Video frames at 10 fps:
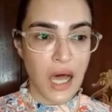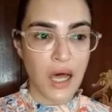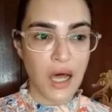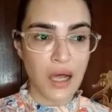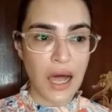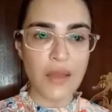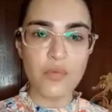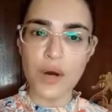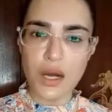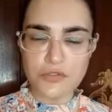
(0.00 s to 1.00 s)

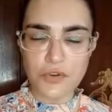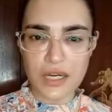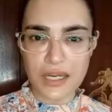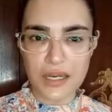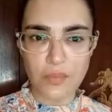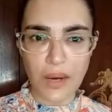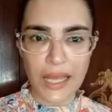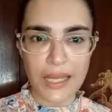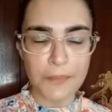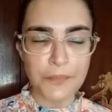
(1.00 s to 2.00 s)
I worked for a little
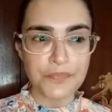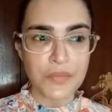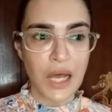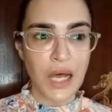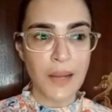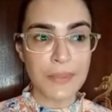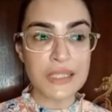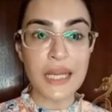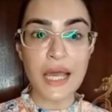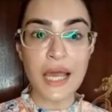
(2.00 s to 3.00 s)
while,
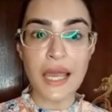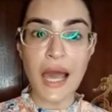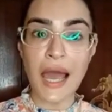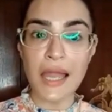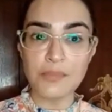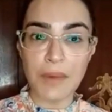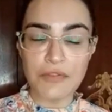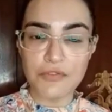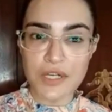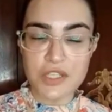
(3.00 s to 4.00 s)
but then I had
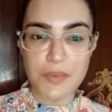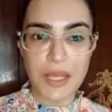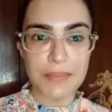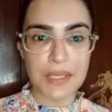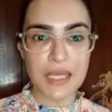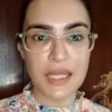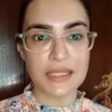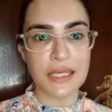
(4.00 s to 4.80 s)
my first baby.